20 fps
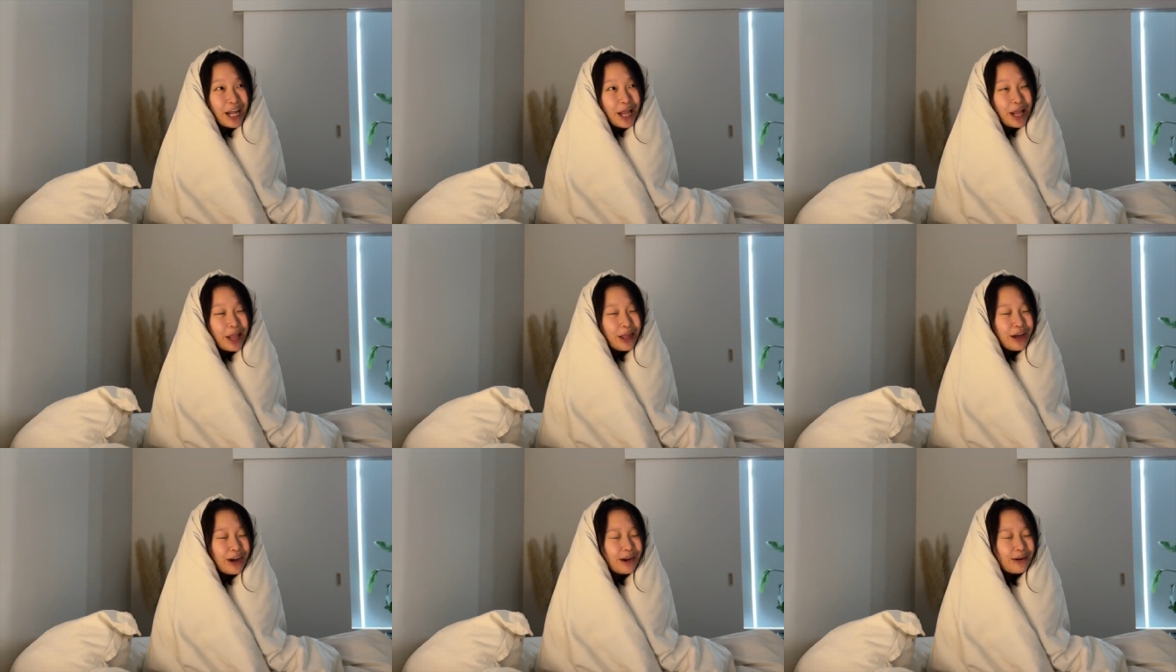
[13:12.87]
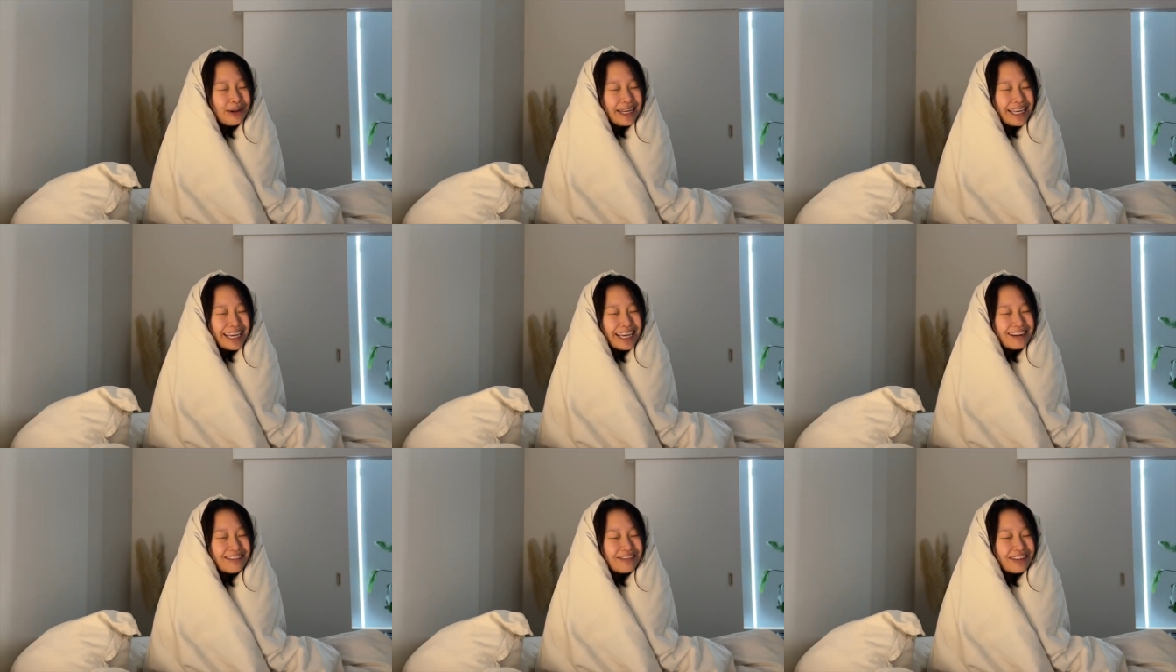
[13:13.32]
long
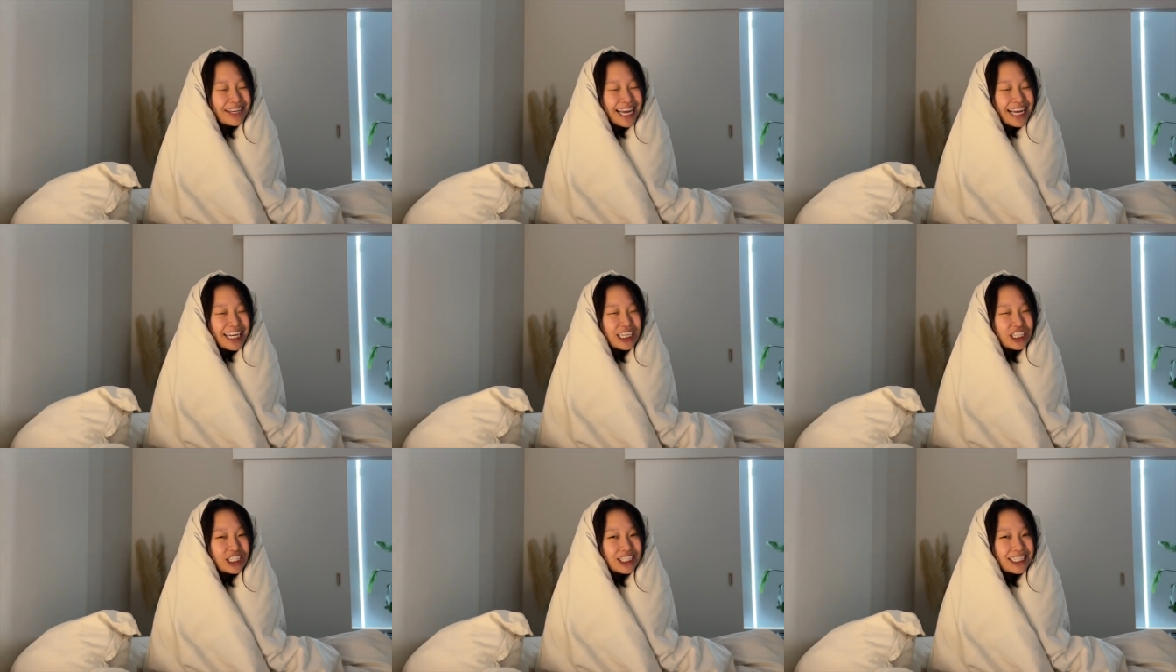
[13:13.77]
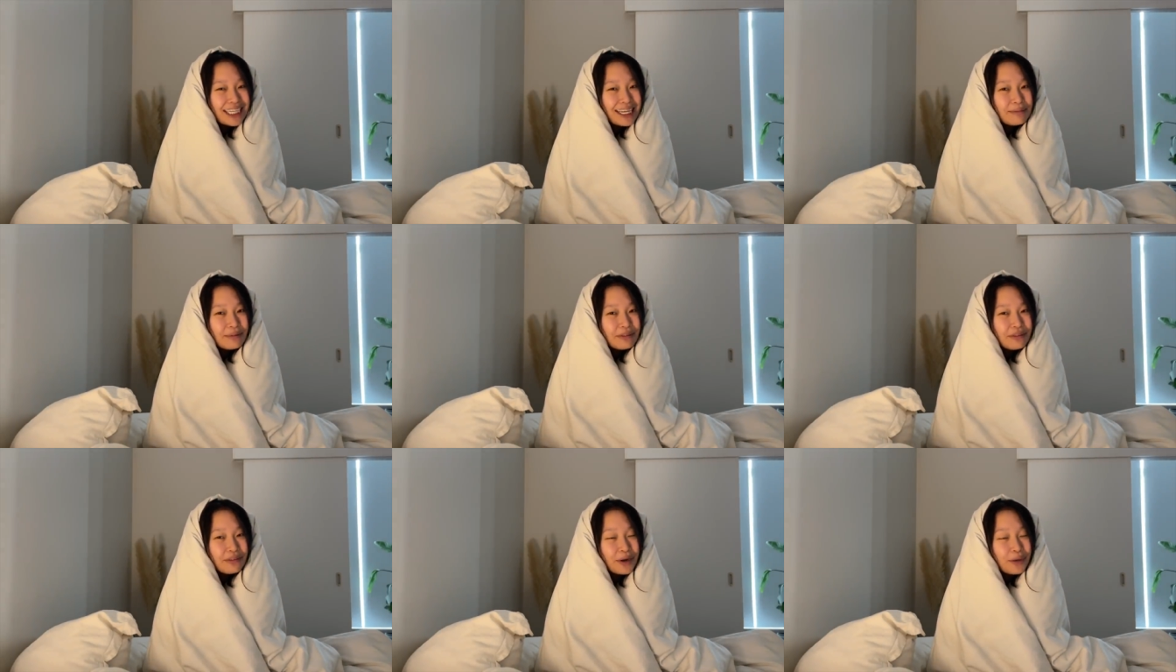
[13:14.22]
weekend vacation day
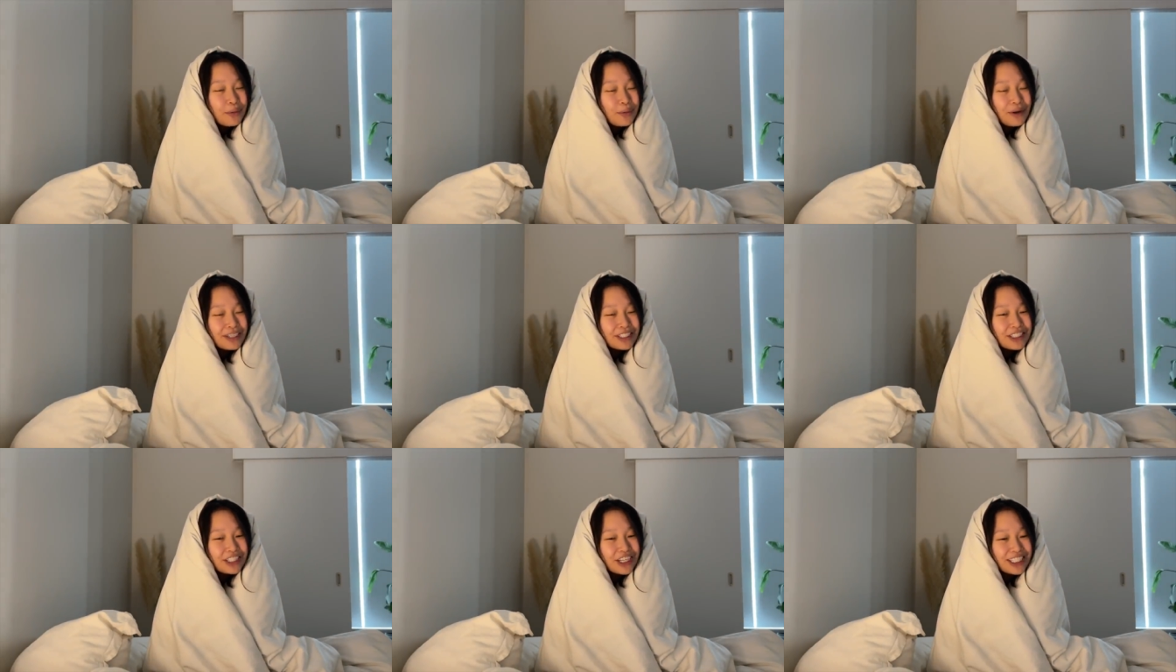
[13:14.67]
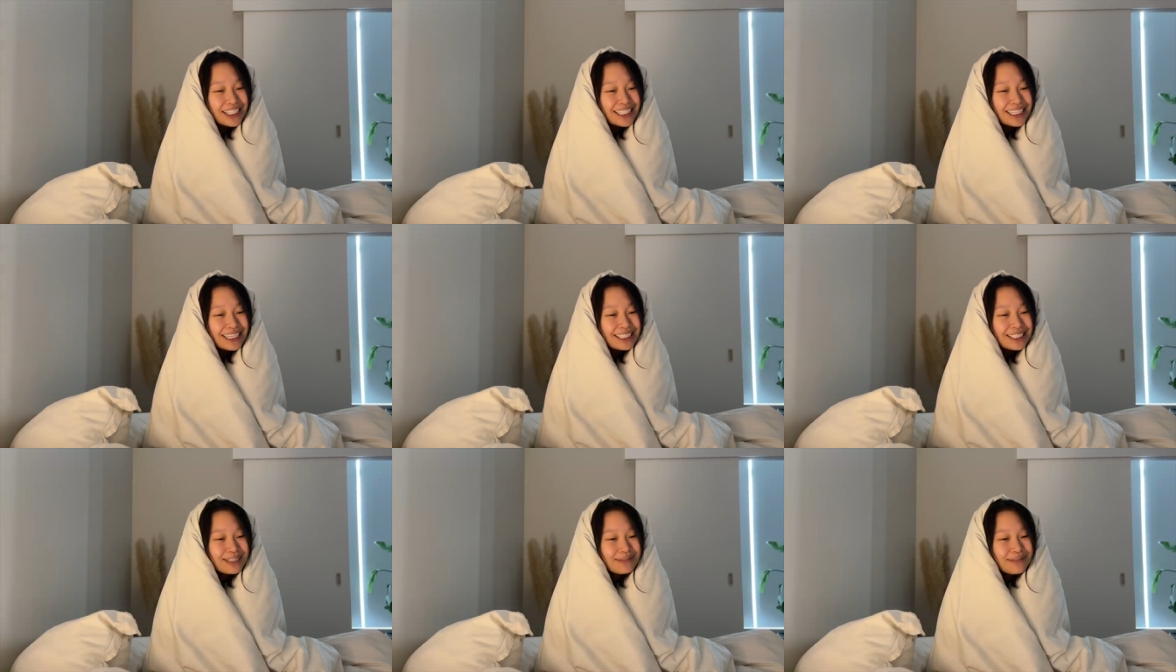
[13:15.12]
before work starts
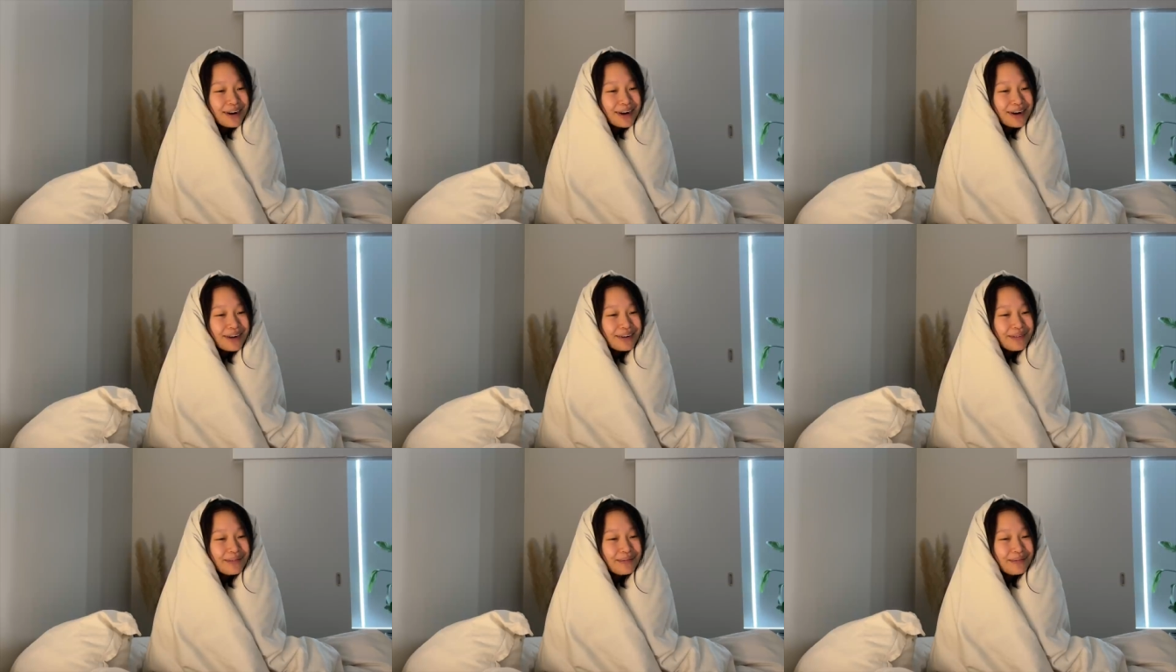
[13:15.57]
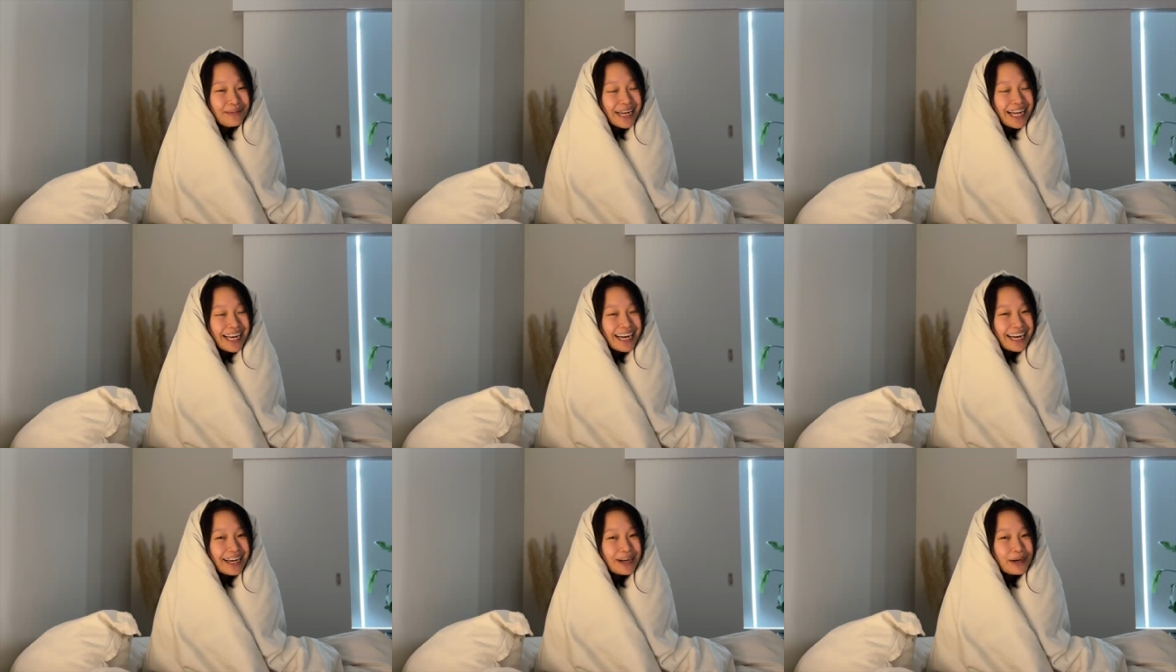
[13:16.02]
again tomorrow.
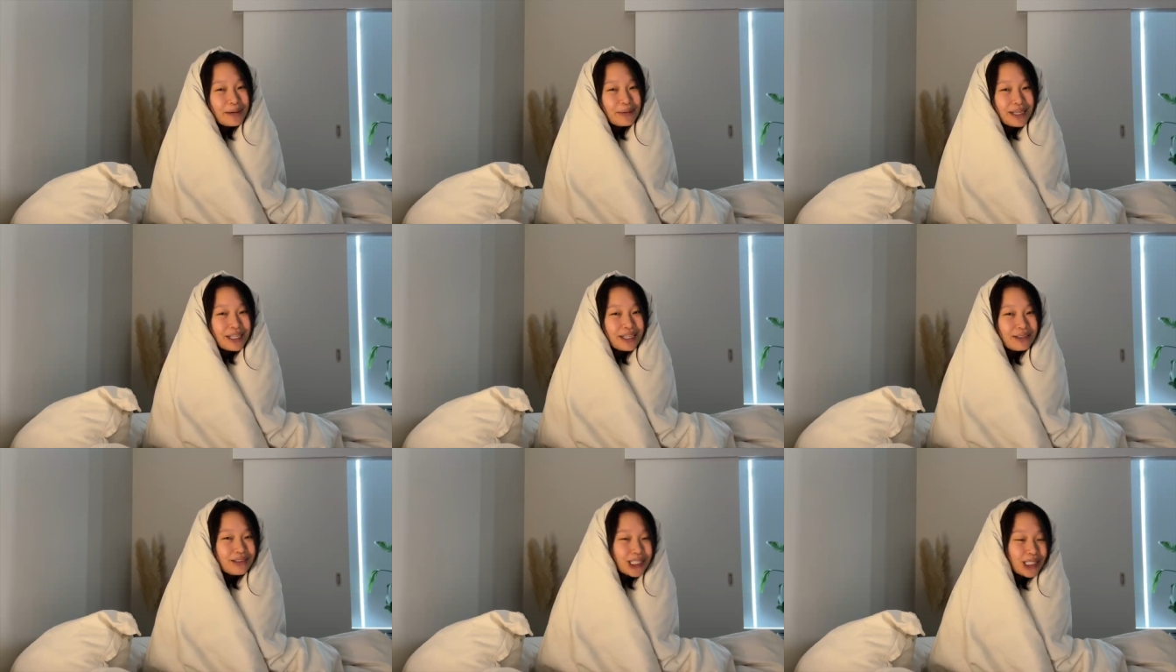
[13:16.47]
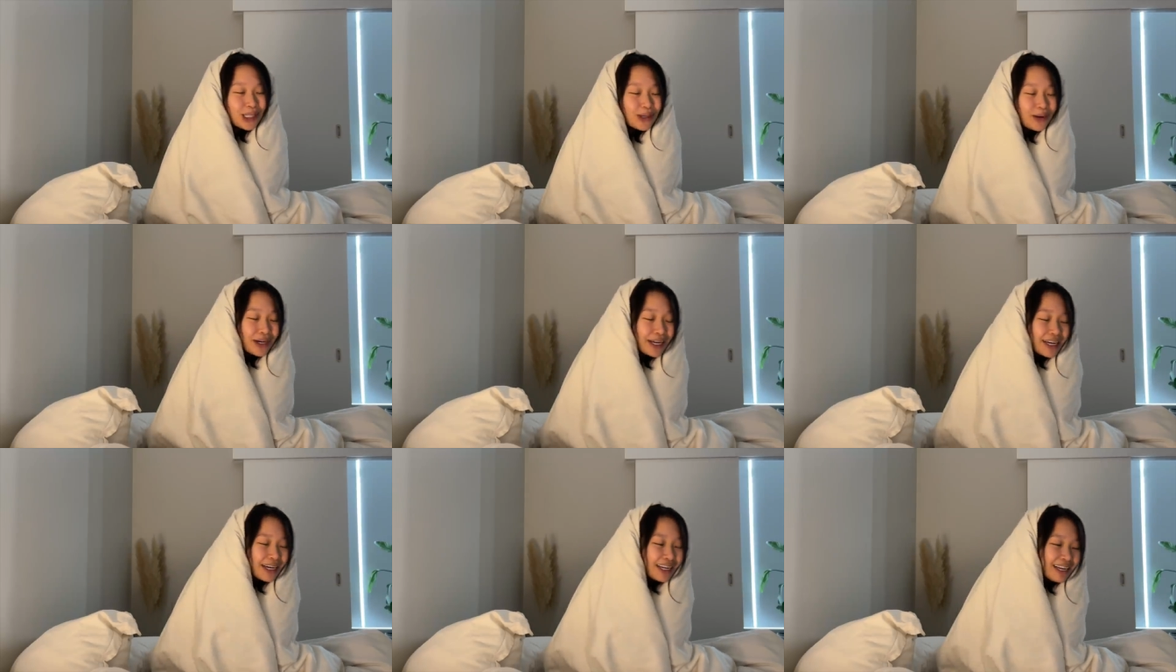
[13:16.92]
But I hope that you
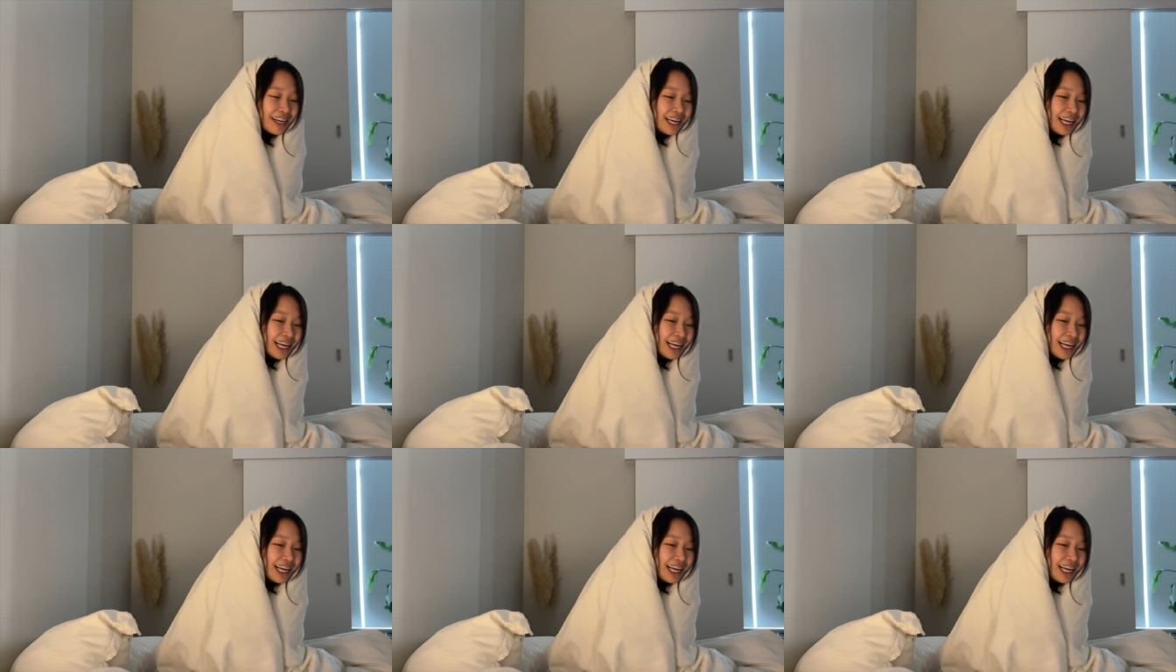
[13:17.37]
enjoyed,